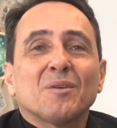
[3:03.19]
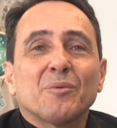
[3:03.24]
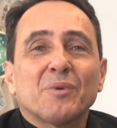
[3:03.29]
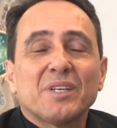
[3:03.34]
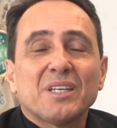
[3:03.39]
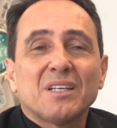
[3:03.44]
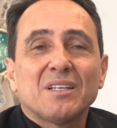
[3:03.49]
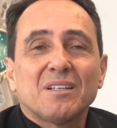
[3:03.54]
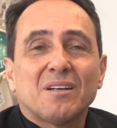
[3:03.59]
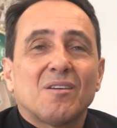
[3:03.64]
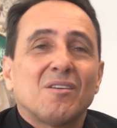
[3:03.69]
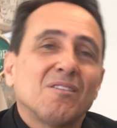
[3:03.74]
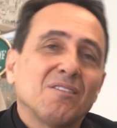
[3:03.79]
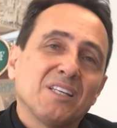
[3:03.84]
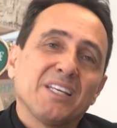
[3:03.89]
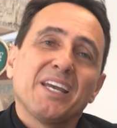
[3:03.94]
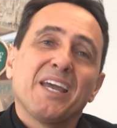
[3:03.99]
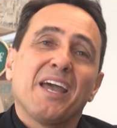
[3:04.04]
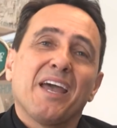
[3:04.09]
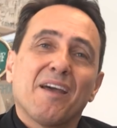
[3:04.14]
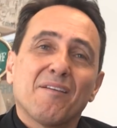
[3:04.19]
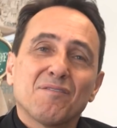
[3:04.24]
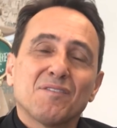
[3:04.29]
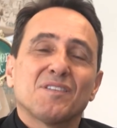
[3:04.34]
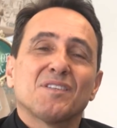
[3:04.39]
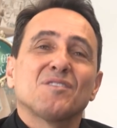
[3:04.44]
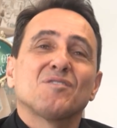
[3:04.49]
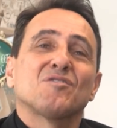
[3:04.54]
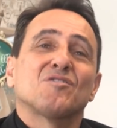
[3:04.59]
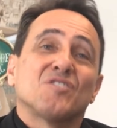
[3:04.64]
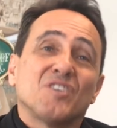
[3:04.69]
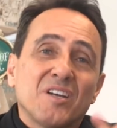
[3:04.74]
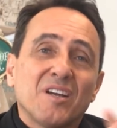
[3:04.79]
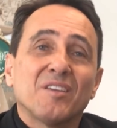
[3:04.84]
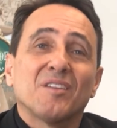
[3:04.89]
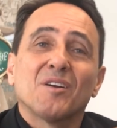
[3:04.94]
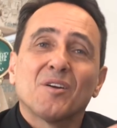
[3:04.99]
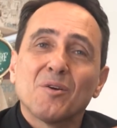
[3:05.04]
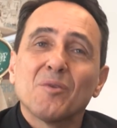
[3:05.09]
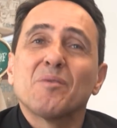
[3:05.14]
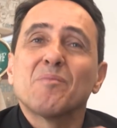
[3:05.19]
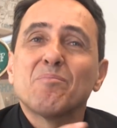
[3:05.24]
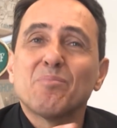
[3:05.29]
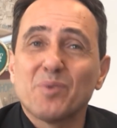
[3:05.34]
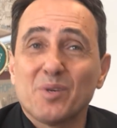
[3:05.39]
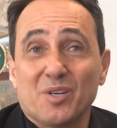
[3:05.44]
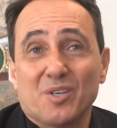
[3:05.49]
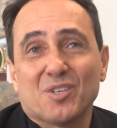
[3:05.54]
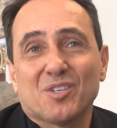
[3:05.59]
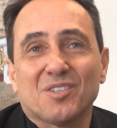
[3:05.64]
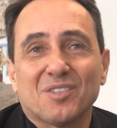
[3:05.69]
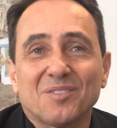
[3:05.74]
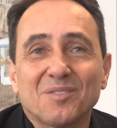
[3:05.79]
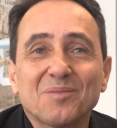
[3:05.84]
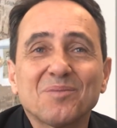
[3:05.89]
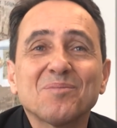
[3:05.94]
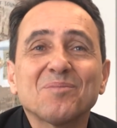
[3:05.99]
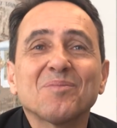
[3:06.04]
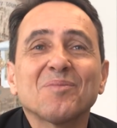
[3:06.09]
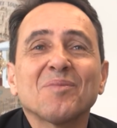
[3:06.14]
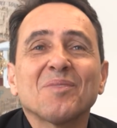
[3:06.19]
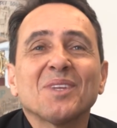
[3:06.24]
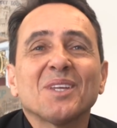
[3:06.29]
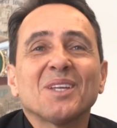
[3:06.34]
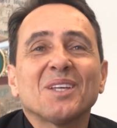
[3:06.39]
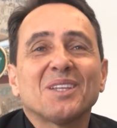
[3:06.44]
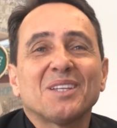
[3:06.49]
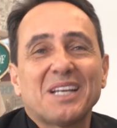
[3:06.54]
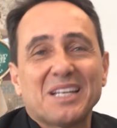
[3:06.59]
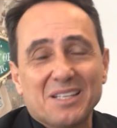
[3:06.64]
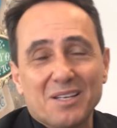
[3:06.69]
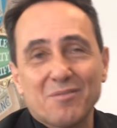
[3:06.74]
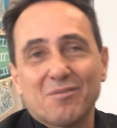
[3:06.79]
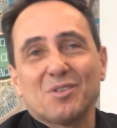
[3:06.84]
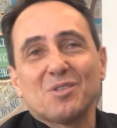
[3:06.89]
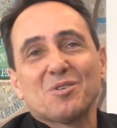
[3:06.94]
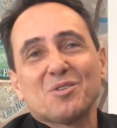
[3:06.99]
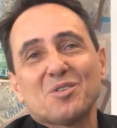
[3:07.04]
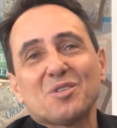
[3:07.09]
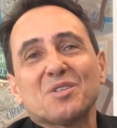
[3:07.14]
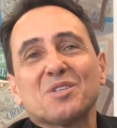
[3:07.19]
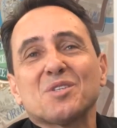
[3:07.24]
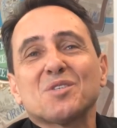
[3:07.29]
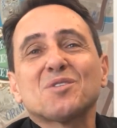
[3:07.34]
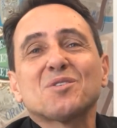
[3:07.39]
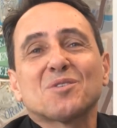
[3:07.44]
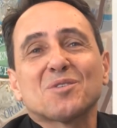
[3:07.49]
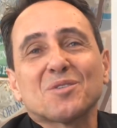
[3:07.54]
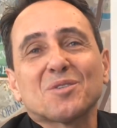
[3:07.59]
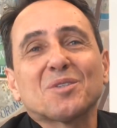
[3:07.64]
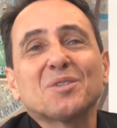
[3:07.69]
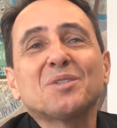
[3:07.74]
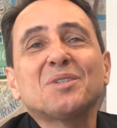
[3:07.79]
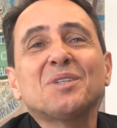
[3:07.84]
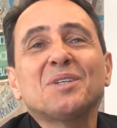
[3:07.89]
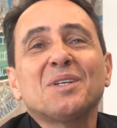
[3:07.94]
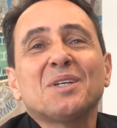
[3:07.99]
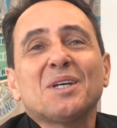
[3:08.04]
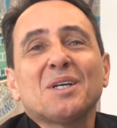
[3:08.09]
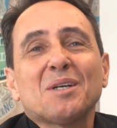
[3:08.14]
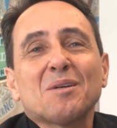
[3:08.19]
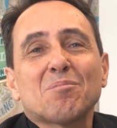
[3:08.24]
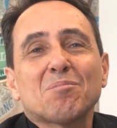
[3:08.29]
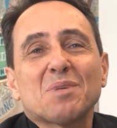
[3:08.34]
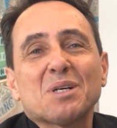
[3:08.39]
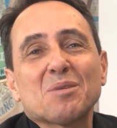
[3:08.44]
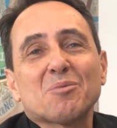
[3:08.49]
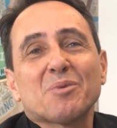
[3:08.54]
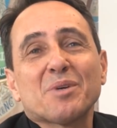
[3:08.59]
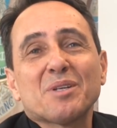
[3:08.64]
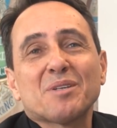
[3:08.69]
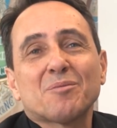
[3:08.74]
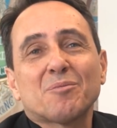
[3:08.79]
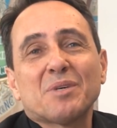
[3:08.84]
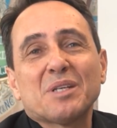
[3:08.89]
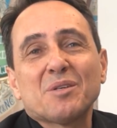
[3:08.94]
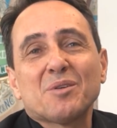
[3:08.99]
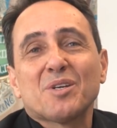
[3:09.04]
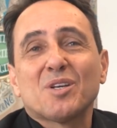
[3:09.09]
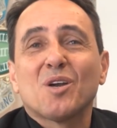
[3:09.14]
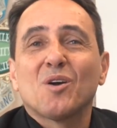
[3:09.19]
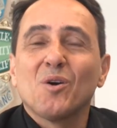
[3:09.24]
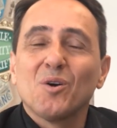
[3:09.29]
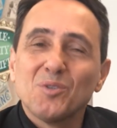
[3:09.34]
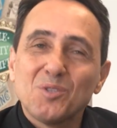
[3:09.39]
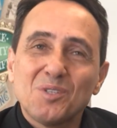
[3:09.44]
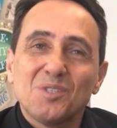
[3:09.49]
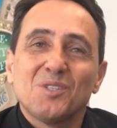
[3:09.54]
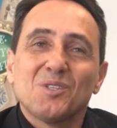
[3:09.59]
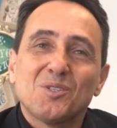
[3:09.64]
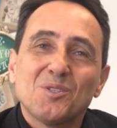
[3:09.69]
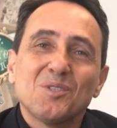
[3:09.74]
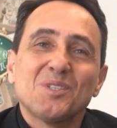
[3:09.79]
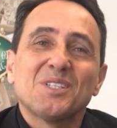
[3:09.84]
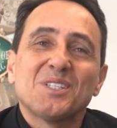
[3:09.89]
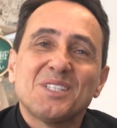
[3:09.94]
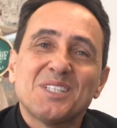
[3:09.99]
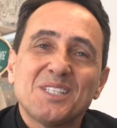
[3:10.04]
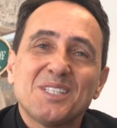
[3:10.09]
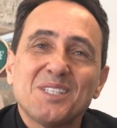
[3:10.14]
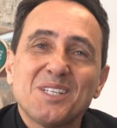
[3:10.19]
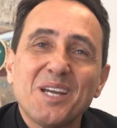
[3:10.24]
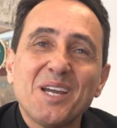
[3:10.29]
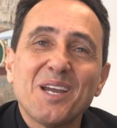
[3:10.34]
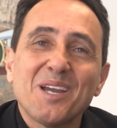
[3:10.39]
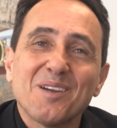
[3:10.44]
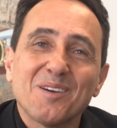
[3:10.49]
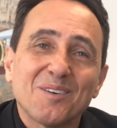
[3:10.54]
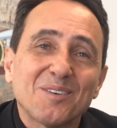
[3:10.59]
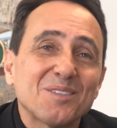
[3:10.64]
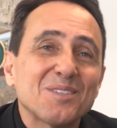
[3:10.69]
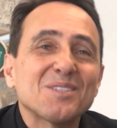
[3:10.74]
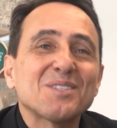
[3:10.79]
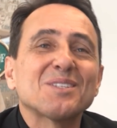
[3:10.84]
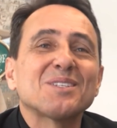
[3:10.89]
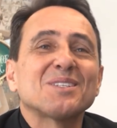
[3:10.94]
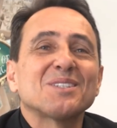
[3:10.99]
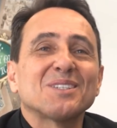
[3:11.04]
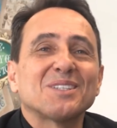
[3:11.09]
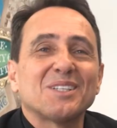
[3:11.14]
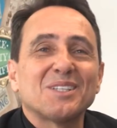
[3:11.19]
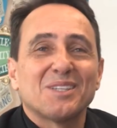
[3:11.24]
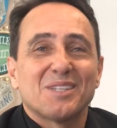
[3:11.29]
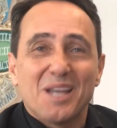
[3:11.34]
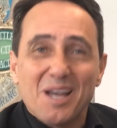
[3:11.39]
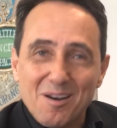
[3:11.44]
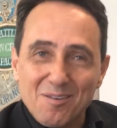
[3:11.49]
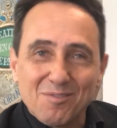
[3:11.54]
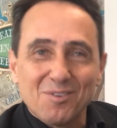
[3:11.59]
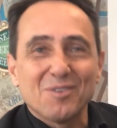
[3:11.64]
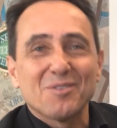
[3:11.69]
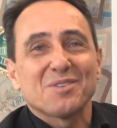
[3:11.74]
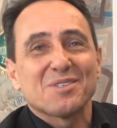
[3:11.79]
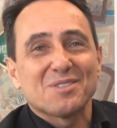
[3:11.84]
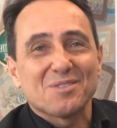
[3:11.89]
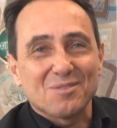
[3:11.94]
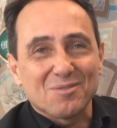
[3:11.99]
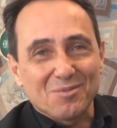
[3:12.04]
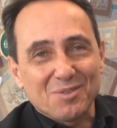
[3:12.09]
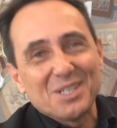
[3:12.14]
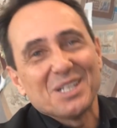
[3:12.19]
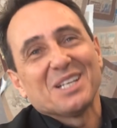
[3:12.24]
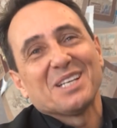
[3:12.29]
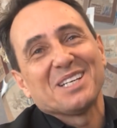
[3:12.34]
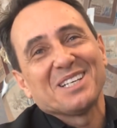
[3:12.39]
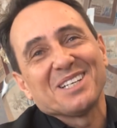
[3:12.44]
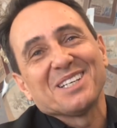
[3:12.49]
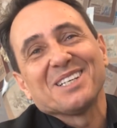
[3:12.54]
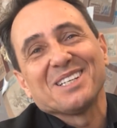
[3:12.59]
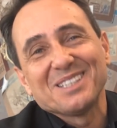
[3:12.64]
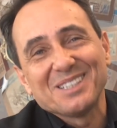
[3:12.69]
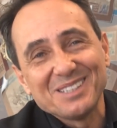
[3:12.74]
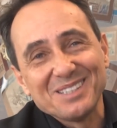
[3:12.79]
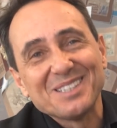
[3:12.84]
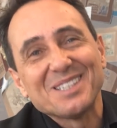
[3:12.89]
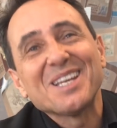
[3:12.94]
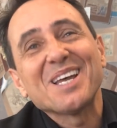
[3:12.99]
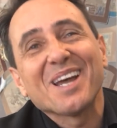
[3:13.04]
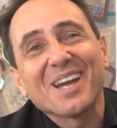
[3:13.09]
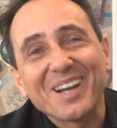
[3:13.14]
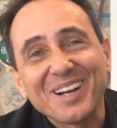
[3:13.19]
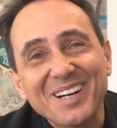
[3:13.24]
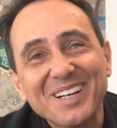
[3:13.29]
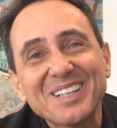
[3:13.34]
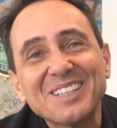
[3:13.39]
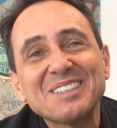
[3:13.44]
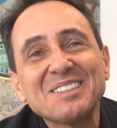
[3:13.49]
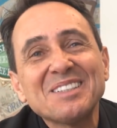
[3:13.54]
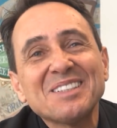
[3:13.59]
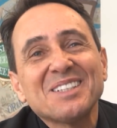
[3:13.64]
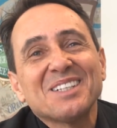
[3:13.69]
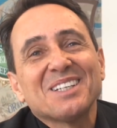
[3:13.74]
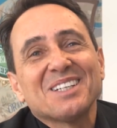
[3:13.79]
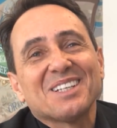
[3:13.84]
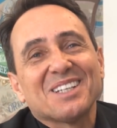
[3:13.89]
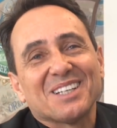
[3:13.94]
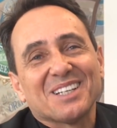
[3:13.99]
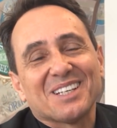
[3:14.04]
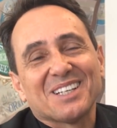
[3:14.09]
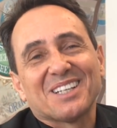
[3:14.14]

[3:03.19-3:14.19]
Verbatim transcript: We only have this general impression that evolution is true. But we, when we go into the details, the devil is really in there. Yeah.